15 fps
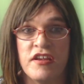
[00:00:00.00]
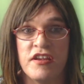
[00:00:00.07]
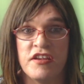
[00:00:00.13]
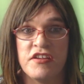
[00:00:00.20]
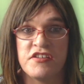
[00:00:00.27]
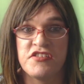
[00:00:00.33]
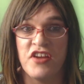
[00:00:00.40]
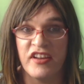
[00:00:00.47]

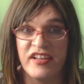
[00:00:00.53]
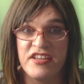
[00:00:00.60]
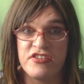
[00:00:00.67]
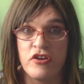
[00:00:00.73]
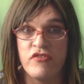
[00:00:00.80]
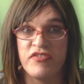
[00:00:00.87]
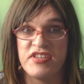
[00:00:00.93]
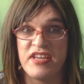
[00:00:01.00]
cyclists
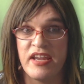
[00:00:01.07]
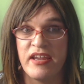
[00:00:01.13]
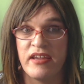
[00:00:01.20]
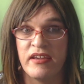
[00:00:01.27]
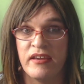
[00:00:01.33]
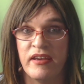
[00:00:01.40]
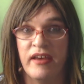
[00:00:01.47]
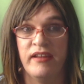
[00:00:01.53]

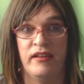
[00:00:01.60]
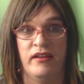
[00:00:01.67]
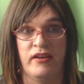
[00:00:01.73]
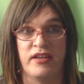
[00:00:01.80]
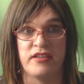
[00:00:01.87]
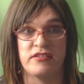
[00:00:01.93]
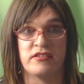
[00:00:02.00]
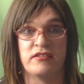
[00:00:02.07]
overtake at
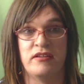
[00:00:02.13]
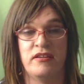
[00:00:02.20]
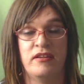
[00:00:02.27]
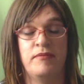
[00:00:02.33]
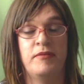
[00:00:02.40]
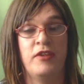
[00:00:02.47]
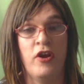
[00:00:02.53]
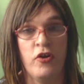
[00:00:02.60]
lights.
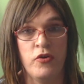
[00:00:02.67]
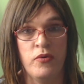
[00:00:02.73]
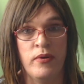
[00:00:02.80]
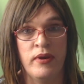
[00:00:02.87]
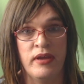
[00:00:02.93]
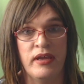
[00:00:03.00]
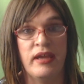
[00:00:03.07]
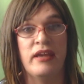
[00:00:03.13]
No,
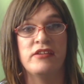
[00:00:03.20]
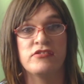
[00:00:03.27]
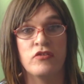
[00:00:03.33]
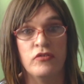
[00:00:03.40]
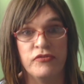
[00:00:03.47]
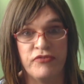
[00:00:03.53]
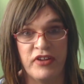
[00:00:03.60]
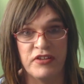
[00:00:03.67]
it's
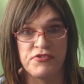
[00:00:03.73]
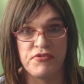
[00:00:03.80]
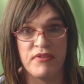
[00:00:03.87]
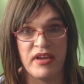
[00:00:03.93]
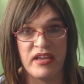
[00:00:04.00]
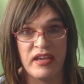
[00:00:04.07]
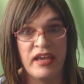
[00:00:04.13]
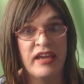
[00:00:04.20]
called
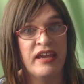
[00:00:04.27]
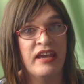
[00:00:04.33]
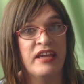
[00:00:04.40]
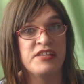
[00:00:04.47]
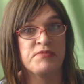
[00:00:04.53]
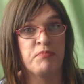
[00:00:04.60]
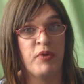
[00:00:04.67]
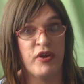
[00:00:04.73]
filtering.
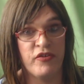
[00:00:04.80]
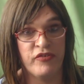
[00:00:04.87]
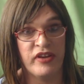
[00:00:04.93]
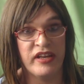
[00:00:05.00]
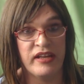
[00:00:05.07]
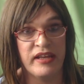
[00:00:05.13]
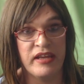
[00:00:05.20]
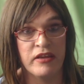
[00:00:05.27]
It's perfectly
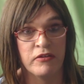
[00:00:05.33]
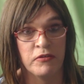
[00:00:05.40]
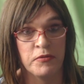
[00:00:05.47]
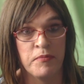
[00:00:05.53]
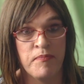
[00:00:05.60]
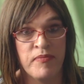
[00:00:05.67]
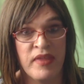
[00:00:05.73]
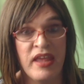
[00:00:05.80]
legal.
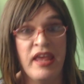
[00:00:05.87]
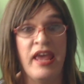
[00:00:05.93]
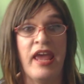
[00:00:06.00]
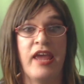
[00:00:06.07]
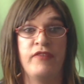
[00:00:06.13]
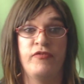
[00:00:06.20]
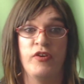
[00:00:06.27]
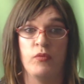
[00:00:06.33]

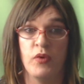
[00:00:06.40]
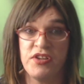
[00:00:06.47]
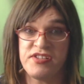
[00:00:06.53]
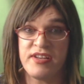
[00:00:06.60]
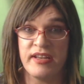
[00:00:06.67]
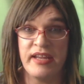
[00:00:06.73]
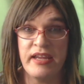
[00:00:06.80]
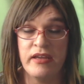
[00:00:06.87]
If it
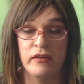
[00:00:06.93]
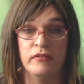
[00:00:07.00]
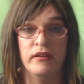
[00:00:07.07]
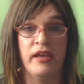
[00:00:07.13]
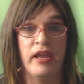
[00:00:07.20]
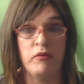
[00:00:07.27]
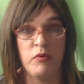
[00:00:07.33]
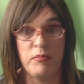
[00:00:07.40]
wasn't legal,
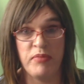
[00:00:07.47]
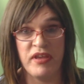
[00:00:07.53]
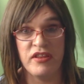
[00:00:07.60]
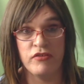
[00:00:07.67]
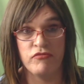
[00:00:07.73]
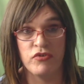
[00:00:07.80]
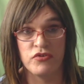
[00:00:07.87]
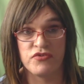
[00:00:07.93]
it would be in the
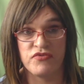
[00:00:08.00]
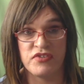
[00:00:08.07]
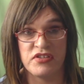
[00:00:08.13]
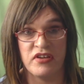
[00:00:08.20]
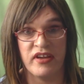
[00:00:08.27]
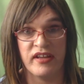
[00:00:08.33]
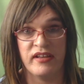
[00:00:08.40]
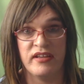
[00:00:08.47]
rules for
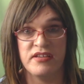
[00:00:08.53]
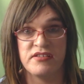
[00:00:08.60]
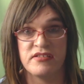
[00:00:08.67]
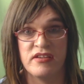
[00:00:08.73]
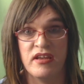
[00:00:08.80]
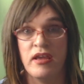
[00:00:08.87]
cyclists,